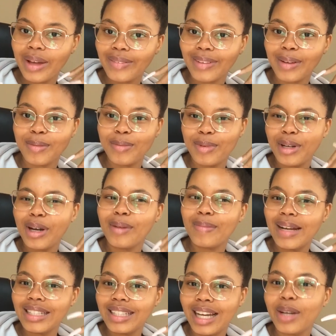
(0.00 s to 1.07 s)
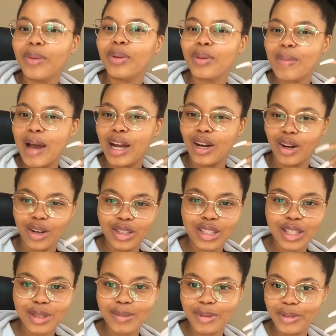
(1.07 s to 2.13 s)
if I've been on my channel with my
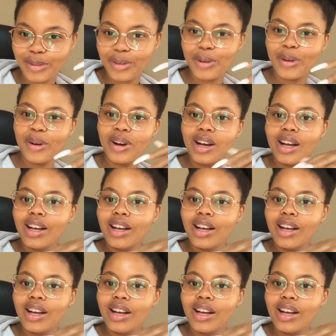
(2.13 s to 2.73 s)
glasses before.